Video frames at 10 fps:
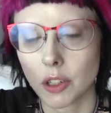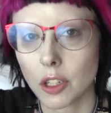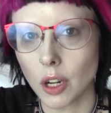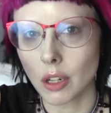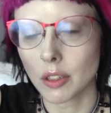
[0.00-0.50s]

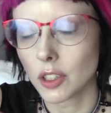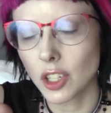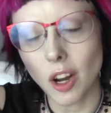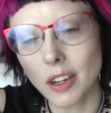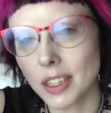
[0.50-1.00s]

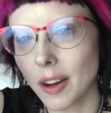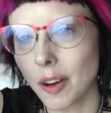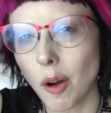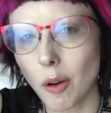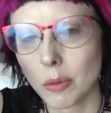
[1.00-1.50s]
chugged down
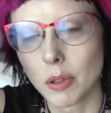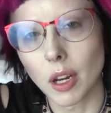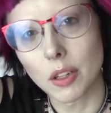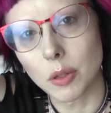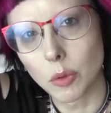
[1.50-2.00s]
a horrible
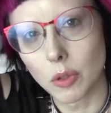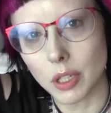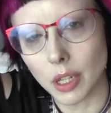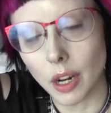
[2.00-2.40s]
glass of water,